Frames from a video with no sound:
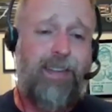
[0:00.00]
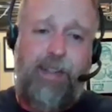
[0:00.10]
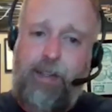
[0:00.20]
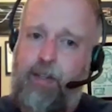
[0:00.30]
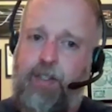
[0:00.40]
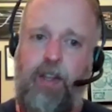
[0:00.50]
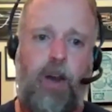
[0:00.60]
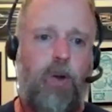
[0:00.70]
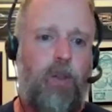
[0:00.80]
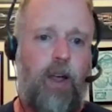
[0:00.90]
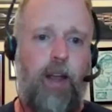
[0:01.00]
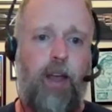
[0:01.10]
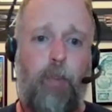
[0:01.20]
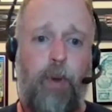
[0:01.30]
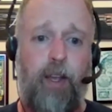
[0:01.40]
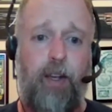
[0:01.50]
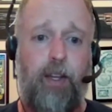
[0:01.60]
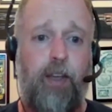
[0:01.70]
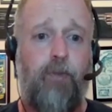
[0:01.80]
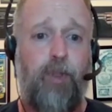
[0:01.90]
there's not a whole lot of help I can
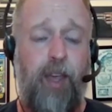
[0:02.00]
give with